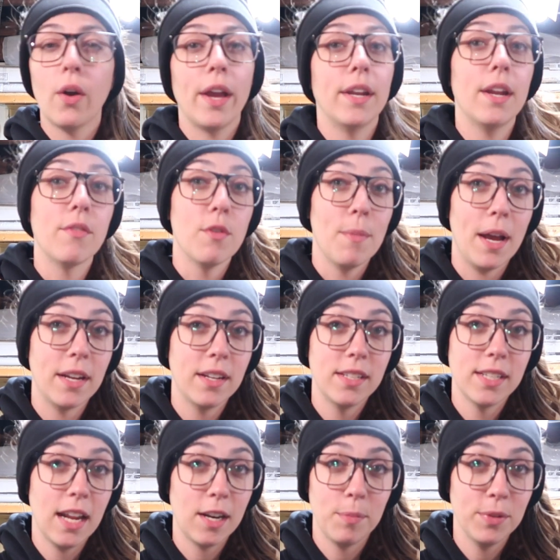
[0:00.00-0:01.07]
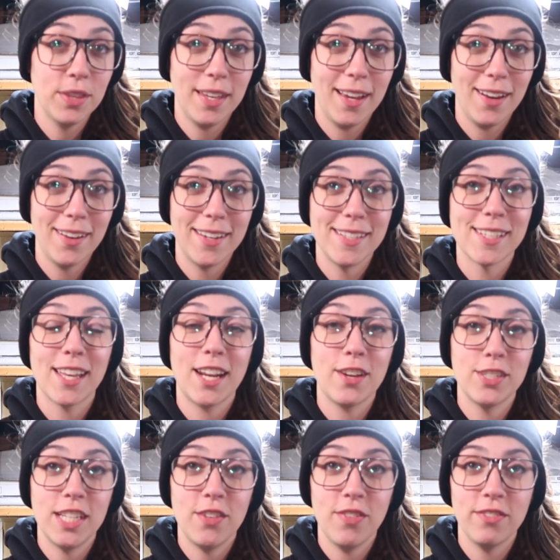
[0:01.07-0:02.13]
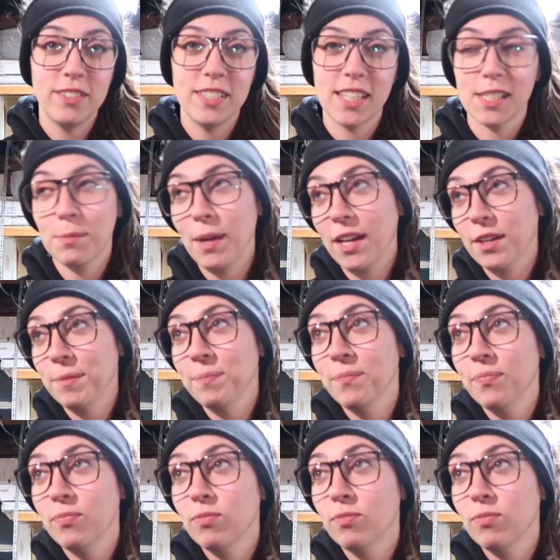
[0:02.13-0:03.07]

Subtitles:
Okay, never mind. He's not up in the air. He's getting a T56 Magnum.